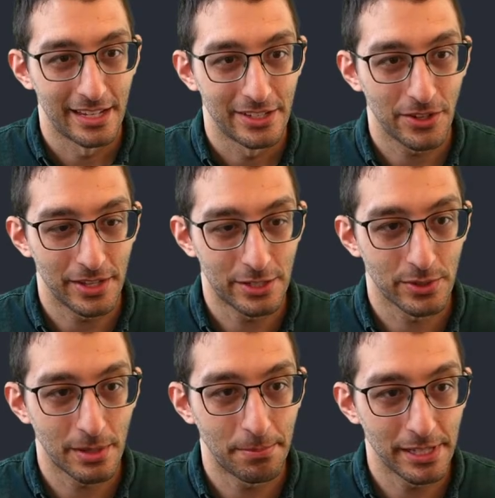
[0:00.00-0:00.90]
So this
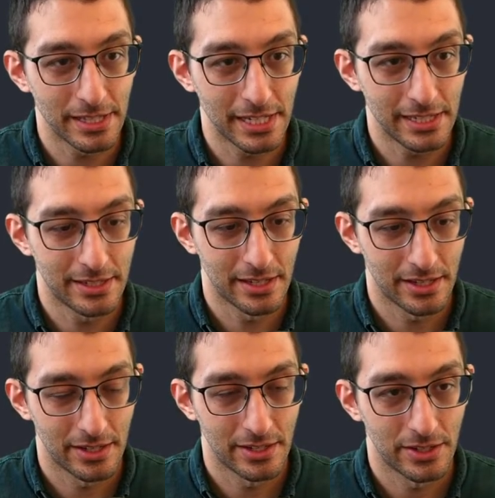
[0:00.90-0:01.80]
was abilities.
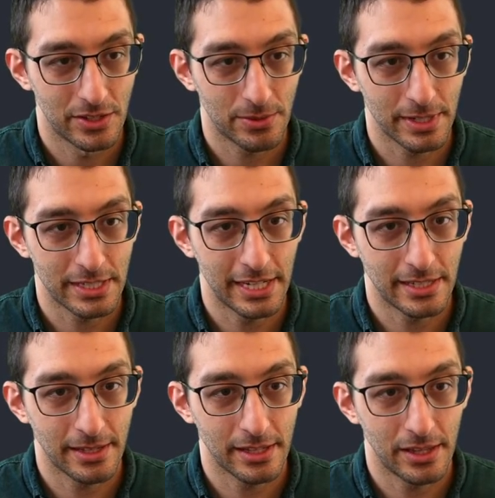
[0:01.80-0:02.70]
So we're gonna say
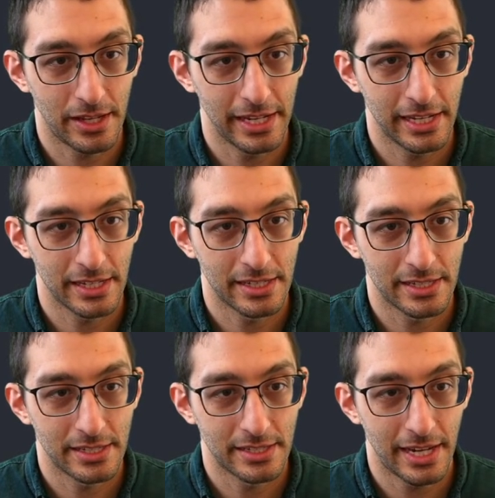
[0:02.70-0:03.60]
something like
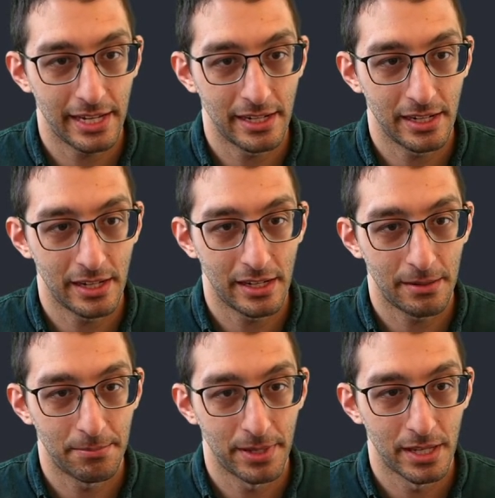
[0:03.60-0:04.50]
set
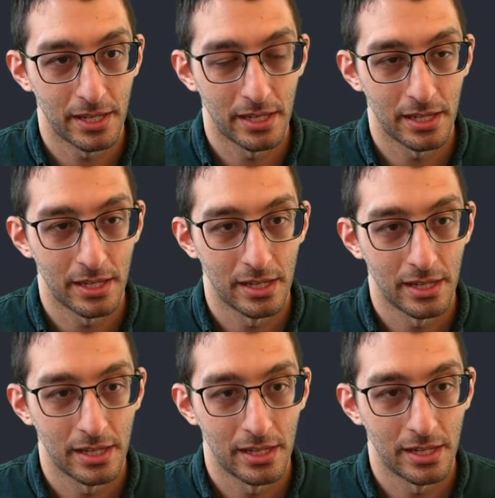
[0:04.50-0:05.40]
up
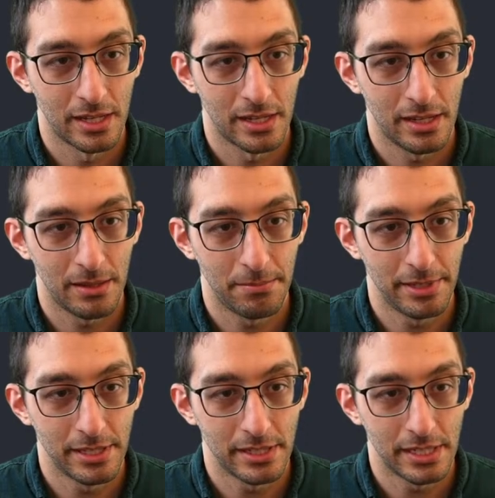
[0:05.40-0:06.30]

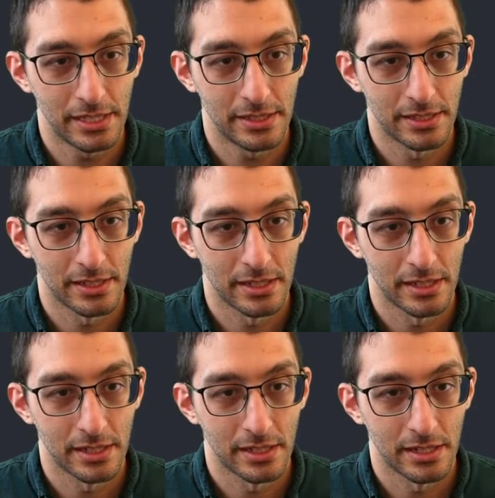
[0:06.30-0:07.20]
abilities.
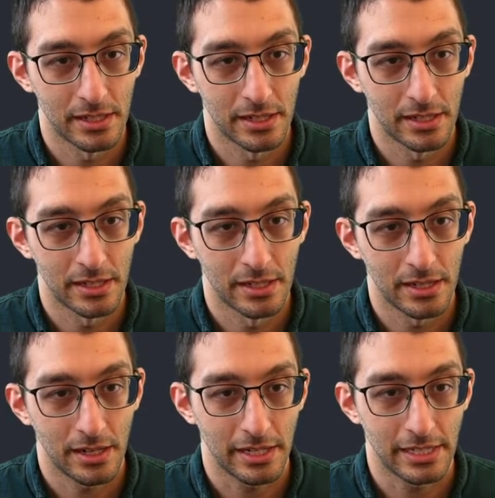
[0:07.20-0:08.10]

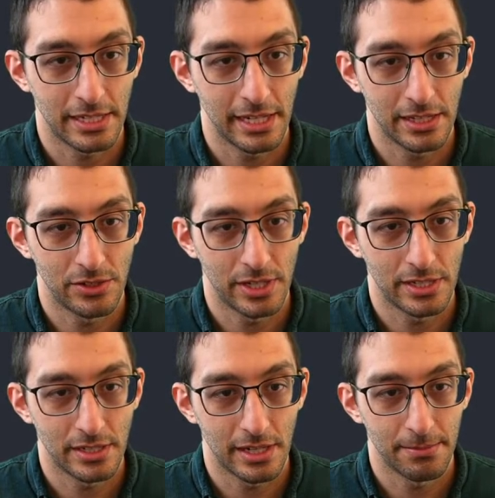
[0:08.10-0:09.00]
I guess taking
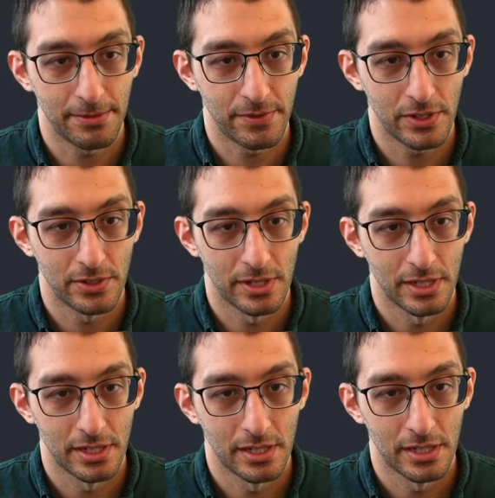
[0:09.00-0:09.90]
JSON type info.
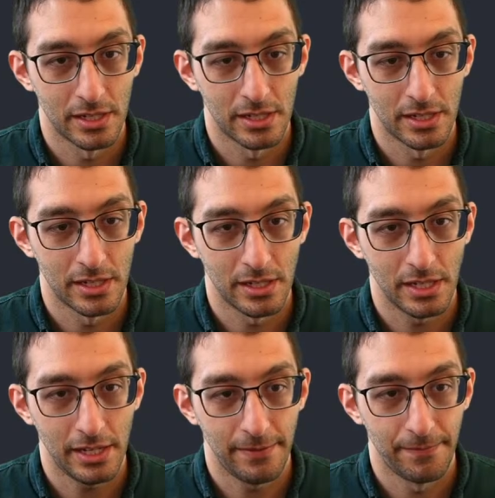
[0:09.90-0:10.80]

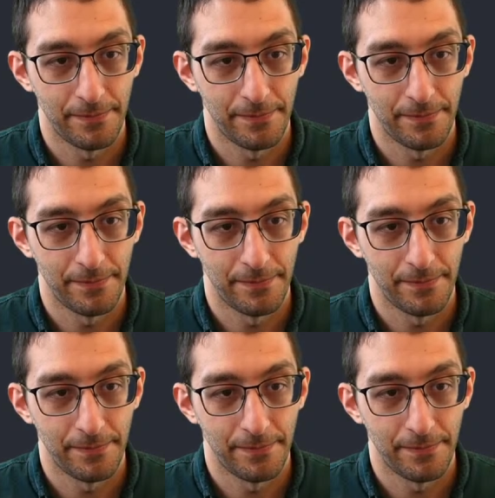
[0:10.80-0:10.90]
Yeah.